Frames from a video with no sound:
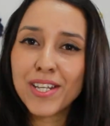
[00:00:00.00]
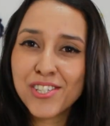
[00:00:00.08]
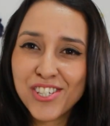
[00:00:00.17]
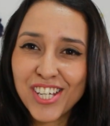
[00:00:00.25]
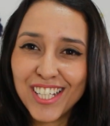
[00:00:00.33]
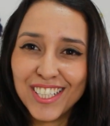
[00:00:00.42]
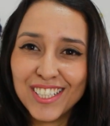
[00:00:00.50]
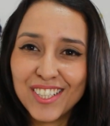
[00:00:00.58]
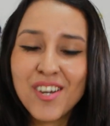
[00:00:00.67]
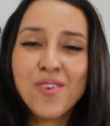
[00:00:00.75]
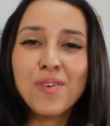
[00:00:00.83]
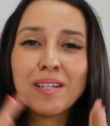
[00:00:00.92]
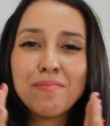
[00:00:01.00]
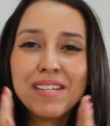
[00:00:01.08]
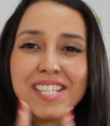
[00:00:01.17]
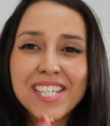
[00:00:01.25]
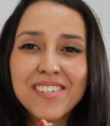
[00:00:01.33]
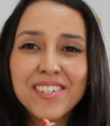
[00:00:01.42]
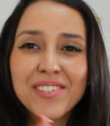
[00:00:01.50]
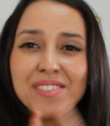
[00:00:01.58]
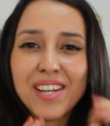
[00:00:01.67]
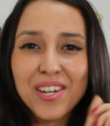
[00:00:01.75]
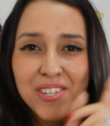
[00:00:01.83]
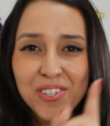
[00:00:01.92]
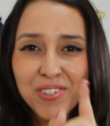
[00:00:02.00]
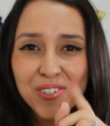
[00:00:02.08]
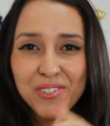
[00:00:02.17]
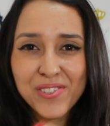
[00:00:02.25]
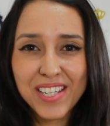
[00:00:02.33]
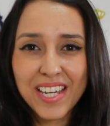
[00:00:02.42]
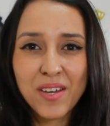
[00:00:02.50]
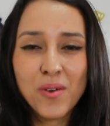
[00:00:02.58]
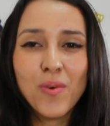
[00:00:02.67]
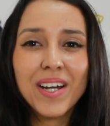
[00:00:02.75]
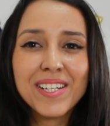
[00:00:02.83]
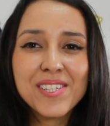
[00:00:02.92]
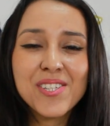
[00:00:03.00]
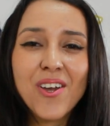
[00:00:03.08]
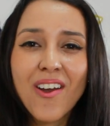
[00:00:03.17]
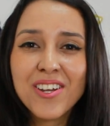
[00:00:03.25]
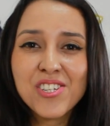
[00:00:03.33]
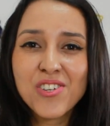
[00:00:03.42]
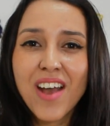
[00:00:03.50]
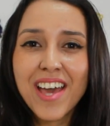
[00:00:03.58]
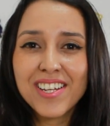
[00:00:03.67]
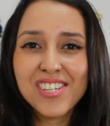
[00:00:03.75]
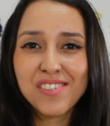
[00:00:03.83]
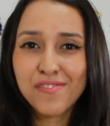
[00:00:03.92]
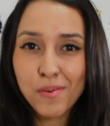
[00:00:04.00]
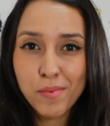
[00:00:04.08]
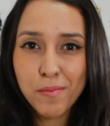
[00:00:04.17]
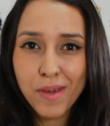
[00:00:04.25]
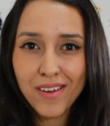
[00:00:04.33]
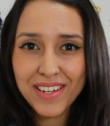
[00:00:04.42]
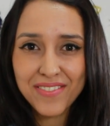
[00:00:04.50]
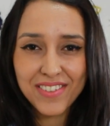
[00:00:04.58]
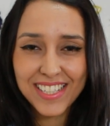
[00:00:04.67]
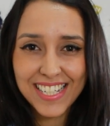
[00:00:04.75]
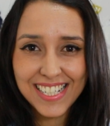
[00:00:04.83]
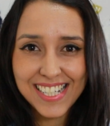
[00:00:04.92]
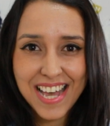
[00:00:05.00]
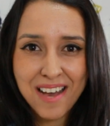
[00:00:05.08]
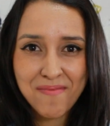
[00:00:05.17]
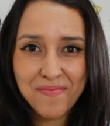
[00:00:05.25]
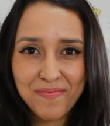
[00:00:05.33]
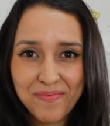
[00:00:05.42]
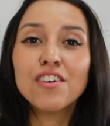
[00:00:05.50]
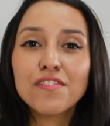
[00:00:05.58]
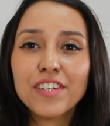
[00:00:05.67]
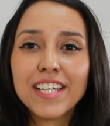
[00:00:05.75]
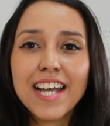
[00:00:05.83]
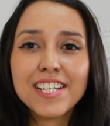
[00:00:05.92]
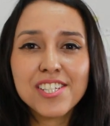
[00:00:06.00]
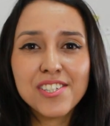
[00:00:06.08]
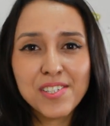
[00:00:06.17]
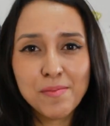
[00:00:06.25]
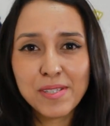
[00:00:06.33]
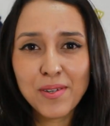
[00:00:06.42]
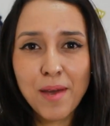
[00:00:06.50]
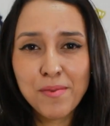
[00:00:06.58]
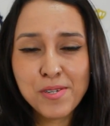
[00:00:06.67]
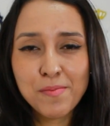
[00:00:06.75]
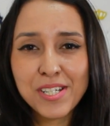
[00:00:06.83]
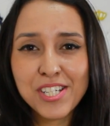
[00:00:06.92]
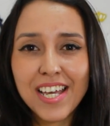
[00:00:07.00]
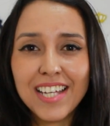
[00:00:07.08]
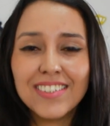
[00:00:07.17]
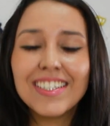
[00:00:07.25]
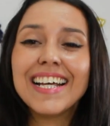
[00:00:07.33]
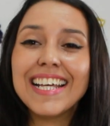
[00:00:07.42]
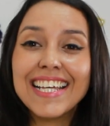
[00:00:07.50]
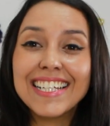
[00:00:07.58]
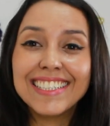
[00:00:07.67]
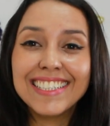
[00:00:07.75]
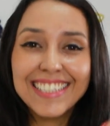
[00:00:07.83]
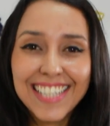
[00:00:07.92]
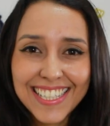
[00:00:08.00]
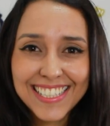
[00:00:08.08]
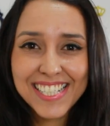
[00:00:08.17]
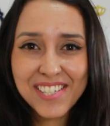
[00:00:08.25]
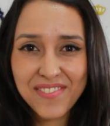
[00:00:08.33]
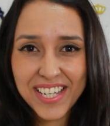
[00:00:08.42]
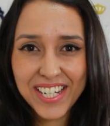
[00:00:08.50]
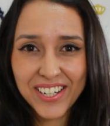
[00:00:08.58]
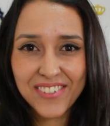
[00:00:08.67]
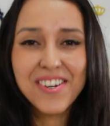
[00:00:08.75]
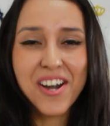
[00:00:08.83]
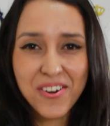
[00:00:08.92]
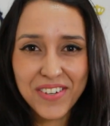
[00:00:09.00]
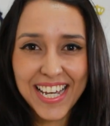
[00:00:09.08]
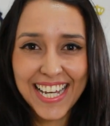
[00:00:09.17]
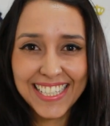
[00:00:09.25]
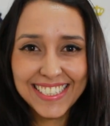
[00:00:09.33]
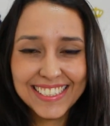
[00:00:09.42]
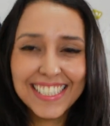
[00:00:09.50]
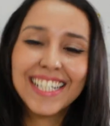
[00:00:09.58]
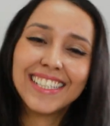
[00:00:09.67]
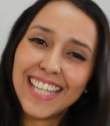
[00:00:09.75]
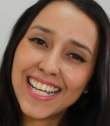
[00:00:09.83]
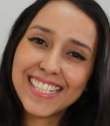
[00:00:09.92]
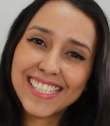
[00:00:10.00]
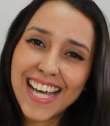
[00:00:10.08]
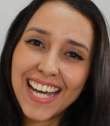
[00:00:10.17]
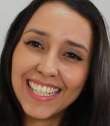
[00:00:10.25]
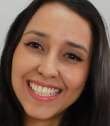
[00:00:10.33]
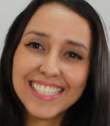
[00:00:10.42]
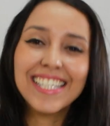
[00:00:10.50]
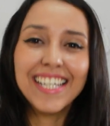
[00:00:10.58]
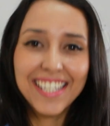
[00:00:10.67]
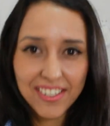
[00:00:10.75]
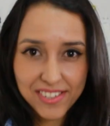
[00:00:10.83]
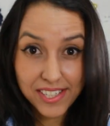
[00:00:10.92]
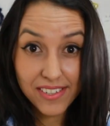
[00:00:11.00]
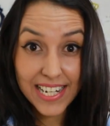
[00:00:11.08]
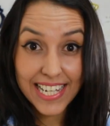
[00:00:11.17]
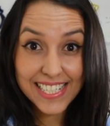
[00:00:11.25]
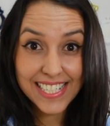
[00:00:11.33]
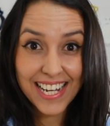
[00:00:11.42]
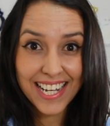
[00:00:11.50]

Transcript: Question: what materials are you using? What is your strategy for preparing for the exam? Don't forget to subscribe to my channel and like this video, okay? Thanks guys, and I'll see you next